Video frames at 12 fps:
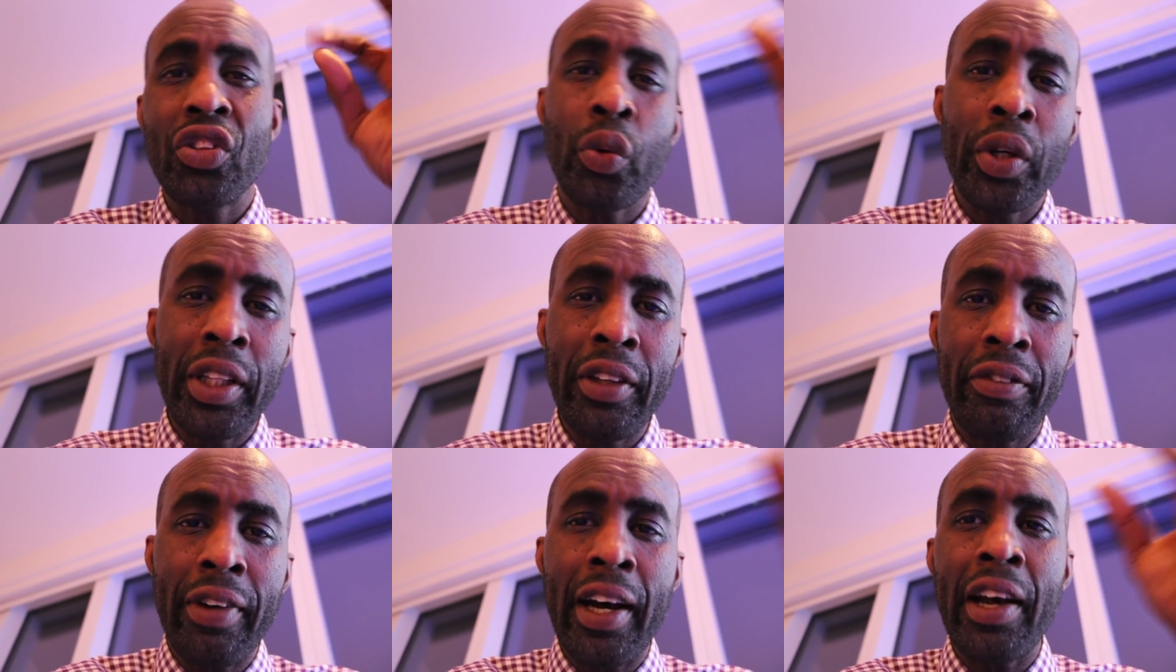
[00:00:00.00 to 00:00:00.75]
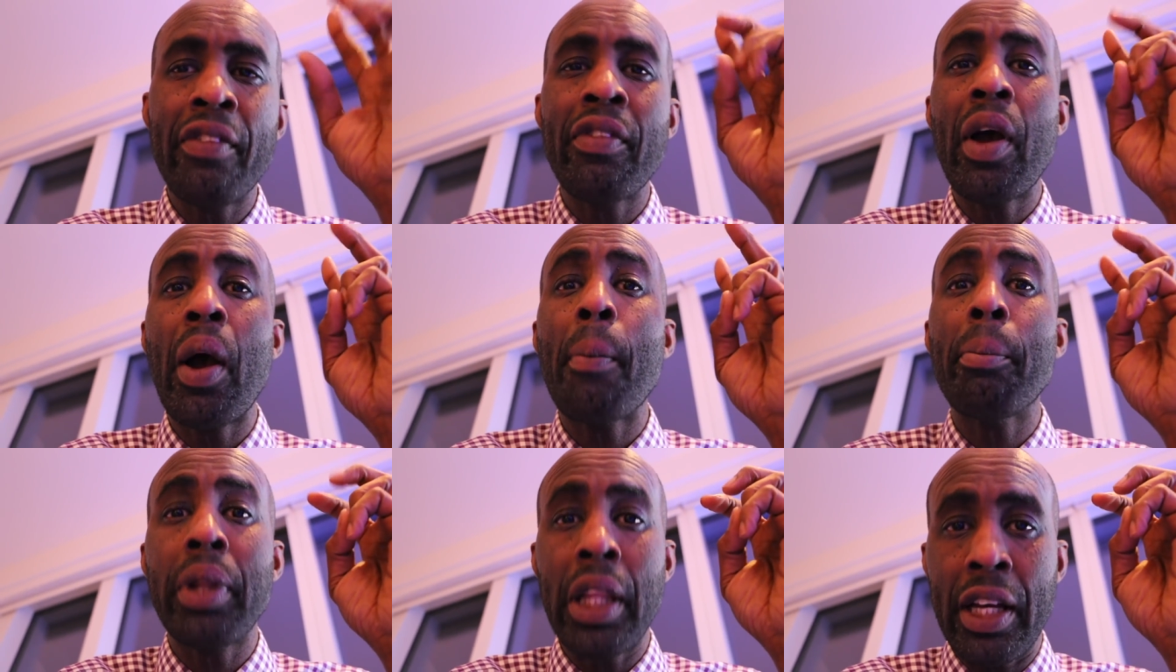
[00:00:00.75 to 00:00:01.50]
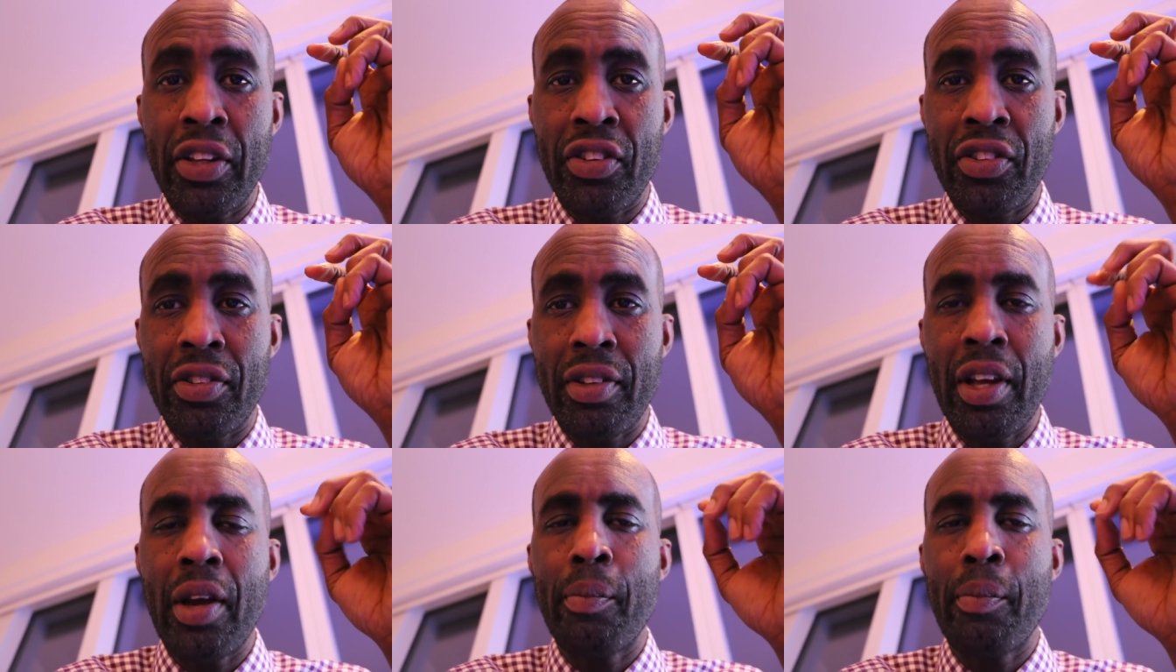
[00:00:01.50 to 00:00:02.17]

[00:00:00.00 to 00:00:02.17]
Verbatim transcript: 25 plus